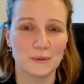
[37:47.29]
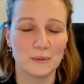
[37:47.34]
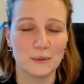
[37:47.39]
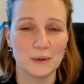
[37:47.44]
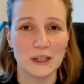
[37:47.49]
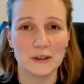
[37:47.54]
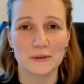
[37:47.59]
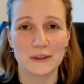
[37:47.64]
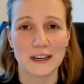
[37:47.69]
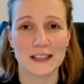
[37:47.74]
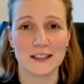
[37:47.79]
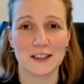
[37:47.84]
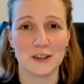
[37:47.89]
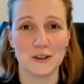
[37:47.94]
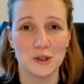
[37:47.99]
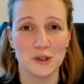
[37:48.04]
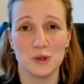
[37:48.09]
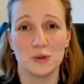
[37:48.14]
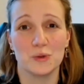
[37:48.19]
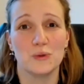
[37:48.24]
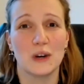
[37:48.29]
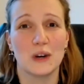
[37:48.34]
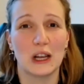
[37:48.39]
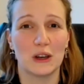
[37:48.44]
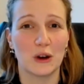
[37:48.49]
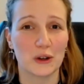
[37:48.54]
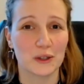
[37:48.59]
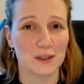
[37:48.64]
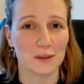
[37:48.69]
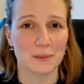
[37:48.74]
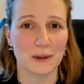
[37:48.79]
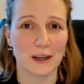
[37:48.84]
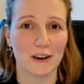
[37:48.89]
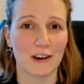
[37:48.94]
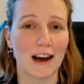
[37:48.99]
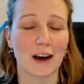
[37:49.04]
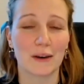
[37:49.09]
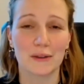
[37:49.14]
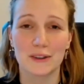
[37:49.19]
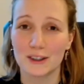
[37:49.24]
we already knew a lot
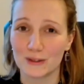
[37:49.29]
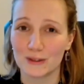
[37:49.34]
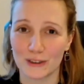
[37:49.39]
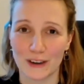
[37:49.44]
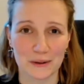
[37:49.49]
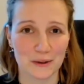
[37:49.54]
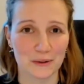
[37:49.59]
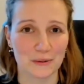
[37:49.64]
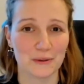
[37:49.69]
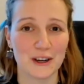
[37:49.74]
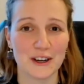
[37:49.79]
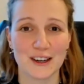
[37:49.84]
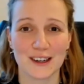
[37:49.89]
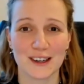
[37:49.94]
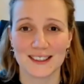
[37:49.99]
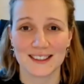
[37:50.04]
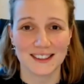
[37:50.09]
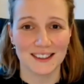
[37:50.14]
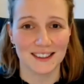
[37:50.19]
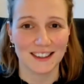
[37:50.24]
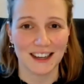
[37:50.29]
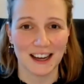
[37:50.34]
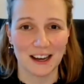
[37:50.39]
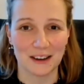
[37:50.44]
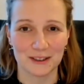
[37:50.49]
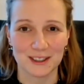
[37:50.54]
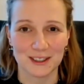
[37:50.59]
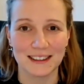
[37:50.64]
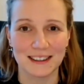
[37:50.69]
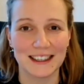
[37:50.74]
about how this founder works and how she